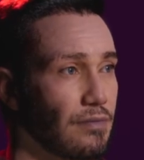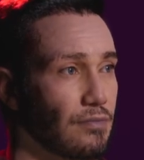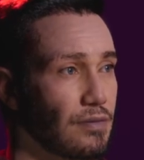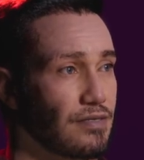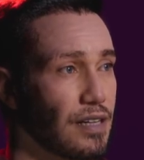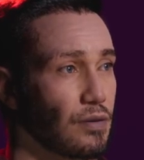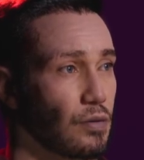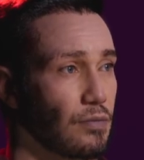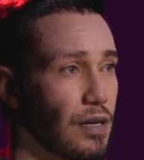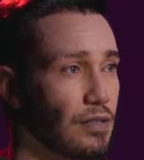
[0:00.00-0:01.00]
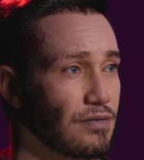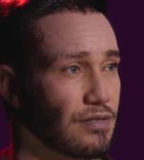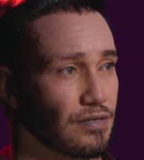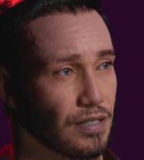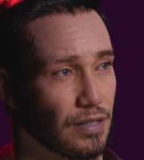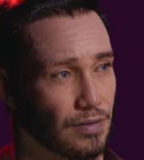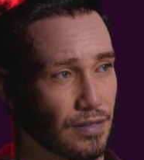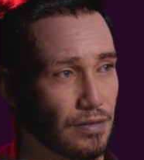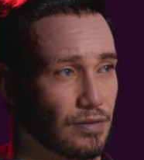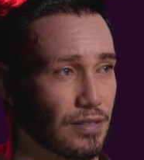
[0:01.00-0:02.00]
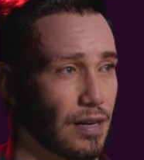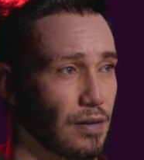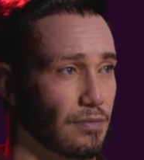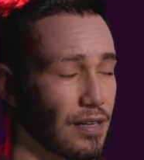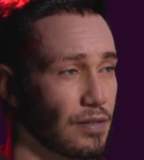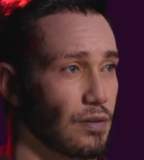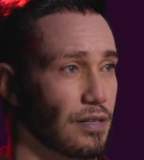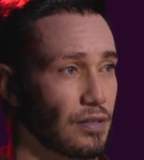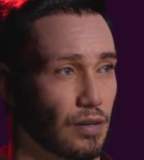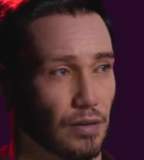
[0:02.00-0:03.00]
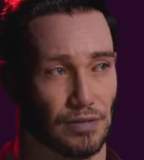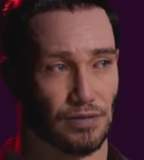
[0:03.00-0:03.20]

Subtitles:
A single post shared years ago can re-emerge